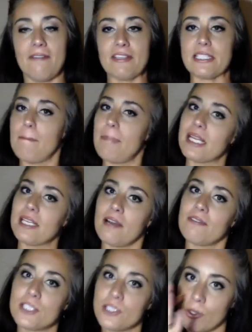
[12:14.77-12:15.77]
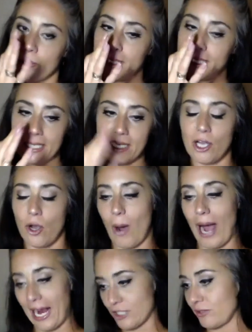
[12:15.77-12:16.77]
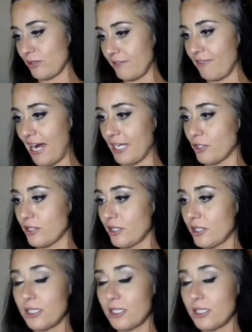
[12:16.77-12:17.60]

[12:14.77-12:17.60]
it's a big enough story, go actually find